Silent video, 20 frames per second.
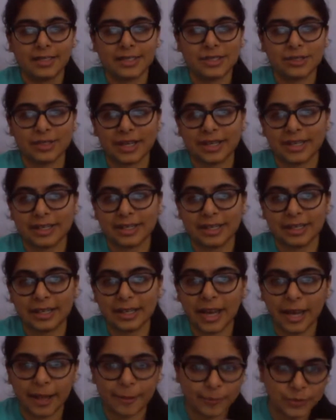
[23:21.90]
so that
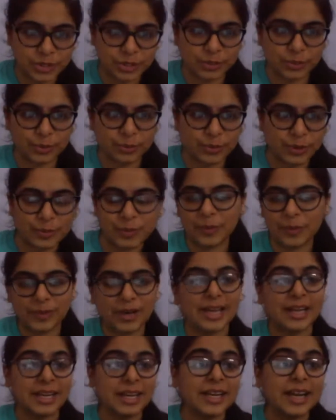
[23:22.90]
it helps you
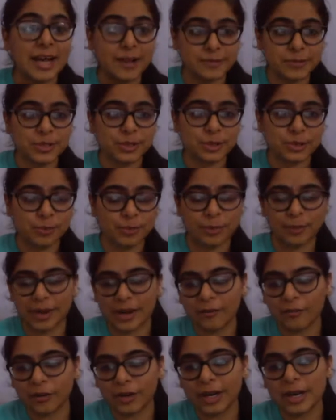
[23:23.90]
to
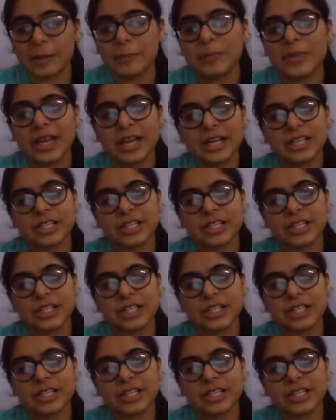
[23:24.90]
prepare for it.